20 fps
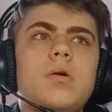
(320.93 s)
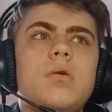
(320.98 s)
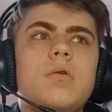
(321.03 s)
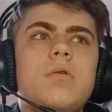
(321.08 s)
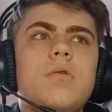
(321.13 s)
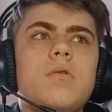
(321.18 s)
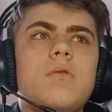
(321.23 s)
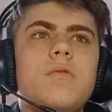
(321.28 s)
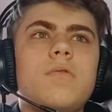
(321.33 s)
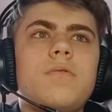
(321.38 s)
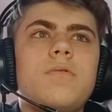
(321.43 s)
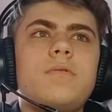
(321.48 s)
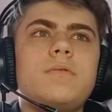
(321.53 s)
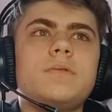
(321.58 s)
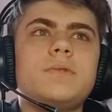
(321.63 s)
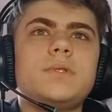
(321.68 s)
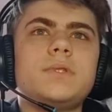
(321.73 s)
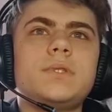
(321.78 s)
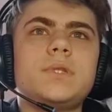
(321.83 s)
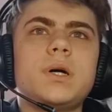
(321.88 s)
of
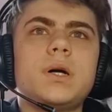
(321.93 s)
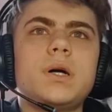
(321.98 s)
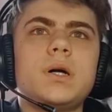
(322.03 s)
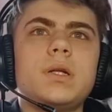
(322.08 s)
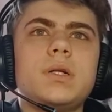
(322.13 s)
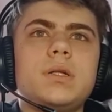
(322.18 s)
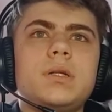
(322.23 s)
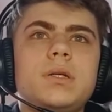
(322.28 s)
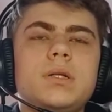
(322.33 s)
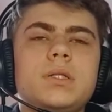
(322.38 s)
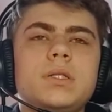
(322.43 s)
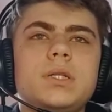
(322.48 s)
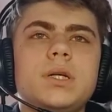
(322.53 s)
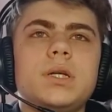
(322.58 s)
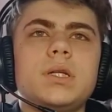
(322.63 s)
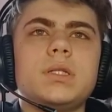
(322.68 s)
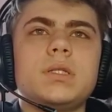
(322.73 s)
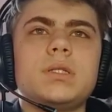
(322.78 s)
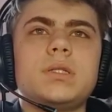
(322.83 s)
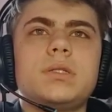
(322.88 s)
side
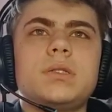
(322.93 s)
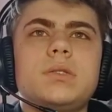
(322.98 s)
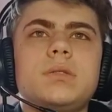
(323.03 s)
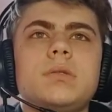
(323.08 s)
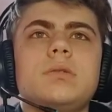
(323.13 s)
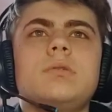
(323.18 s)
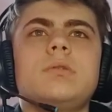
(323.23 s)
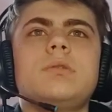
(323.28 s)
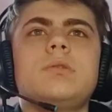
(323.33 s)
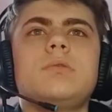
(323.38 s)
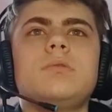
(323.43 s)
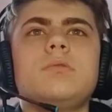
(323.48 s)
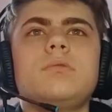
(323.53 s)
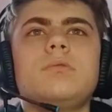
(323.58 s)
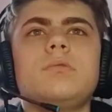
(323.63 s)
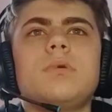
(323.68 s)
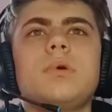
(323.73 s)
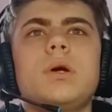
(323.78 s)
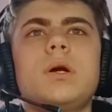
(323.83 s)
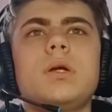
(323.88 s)
chains
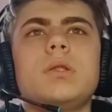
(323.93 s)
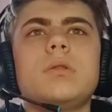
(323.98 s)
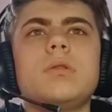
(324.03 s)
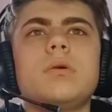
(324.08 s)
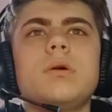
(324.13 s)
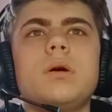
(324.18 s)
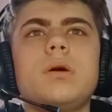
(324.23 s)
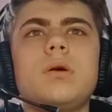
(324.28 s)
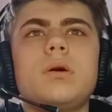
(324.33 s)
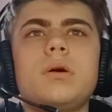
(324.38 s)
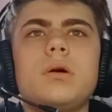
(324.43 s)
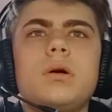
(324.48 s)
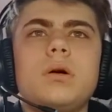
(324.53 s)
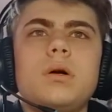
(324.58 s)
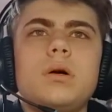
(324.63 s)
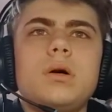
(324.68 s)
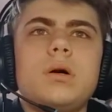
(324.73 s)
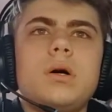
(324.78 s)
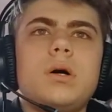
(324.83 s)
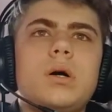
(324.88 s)
to un
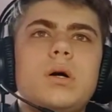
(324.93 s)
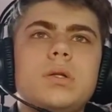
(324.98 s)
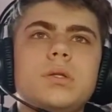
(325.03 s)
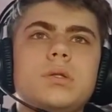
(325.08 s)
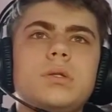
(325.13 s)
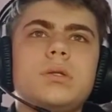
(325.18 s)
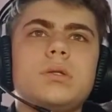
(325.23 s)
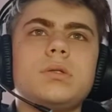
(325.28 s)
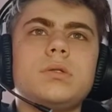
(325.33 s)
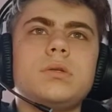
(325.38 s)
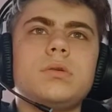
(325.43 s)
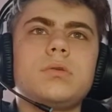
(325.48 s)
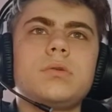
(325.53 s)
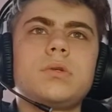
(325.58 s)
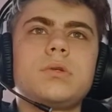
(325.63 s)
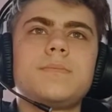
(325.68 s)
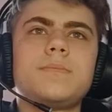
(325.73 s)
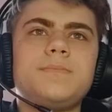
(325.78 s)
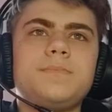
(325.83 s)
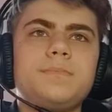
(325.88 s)
uh,
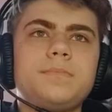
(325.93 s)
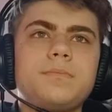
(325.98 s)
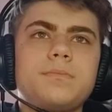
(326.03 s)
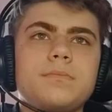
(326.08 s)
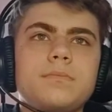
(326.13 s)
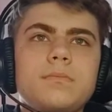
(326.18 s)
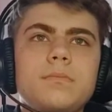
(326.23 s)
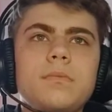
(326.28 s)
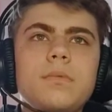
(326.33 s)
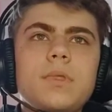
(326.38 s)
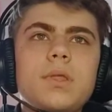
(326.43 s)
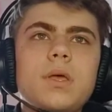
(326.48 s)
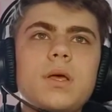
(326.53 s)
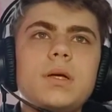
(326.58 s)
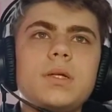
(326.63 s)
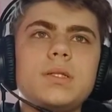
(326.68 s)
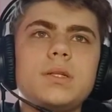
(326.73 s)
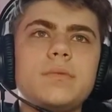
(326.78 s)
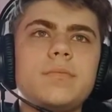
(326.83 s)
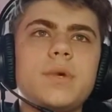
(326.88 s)
unclog
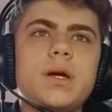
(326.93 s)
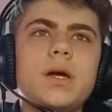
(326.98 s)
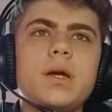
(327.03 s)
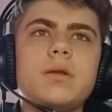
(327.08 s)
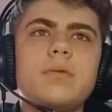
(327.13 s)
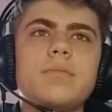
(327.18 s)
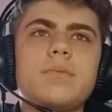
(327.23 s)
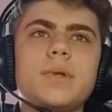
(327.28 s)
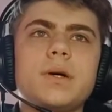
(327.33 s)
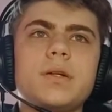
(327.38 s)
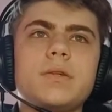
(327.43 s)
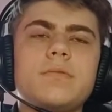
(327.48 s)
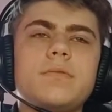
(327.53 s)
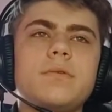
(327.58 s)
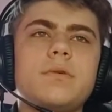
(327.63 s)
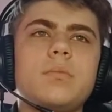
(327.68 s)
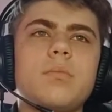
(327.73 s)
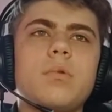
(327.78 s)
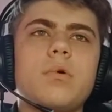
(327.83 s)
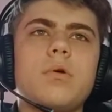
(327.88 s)
as a main
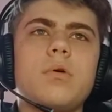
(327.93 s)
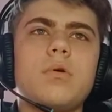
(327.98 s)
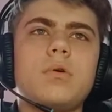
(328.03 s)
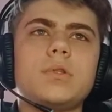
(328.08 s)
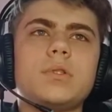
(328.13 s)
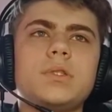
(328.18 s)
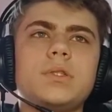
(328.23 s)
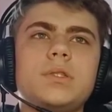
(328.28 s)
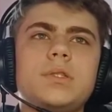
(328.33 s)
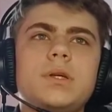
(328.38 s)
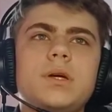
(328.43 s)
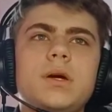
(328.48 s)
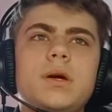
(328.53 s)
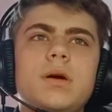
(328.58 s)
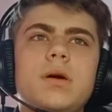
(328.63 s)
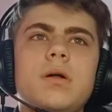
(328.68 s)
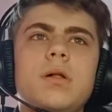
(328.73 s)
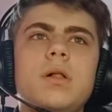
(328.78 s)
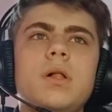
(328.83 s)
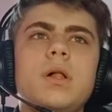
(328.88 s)
platform cost
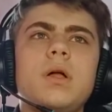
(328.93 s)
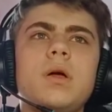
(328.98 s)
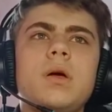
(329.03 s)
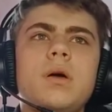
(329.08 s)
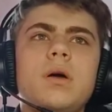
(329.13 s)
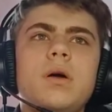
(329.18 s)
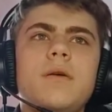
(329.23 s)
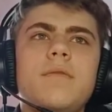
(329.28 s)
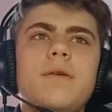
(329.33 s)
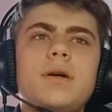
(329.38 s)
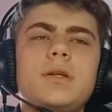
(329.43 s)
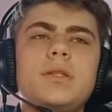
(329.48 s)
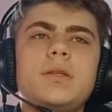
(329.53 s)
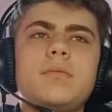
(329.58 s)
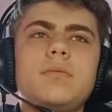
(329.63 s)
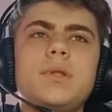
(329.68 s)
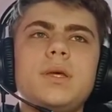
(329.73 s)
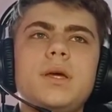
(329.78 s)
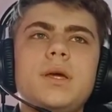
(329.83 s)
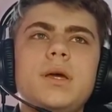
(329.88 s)
uh,
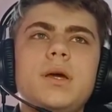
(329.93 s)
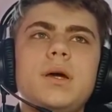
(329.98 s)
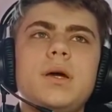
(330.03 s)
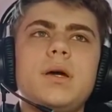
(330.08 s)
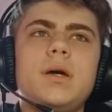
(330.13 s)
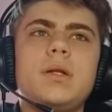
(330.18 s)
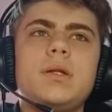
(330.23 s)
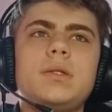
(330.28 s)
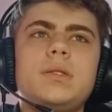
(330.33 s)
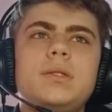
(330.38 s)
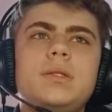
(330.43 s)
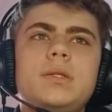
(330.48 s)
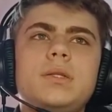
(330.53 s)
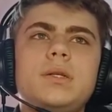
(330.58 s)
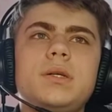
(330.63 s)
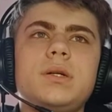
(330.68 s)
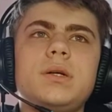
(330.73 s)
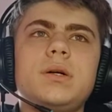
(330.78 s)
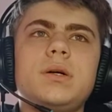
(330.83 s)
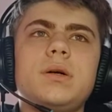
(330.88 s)
effectively and
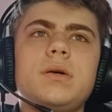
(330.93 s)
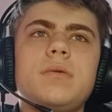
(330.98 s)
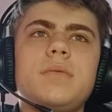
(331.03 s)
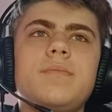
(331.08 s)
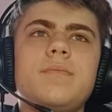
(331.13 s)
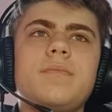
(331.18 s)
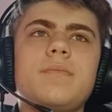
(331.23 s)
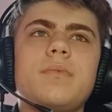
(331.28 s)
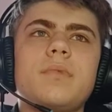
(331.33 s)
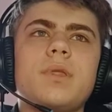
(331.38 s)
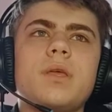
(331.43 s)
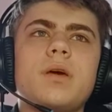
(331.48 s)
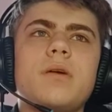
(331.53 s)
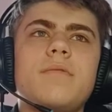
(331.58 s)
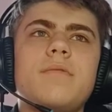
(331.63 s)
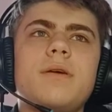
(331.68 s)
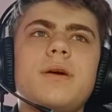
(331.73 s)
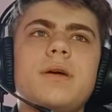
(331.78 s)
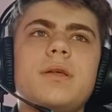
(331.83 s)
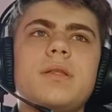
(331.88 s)
um,
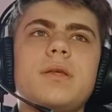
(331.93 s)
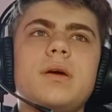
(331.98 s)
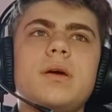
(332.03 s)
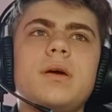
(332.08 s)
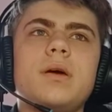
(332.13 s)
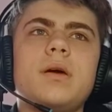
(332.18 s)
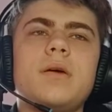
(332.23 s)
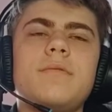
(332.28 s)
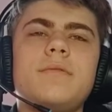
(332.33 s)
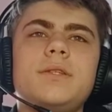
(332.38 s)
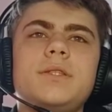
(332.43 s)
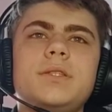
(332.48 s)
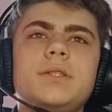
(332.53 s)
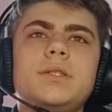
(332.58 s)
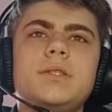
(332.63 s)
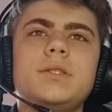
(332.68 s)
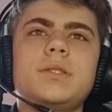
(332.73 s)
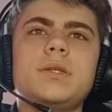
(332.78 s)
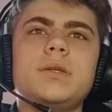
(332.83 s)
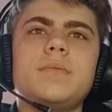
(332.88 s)
effect, uh,
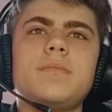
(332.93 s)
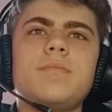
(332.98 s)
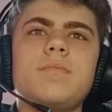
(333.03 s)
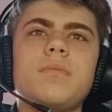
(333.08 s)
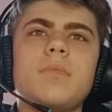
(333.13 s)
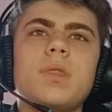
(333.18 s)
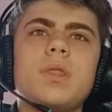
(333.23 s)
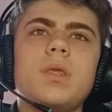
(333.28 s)
efficiency.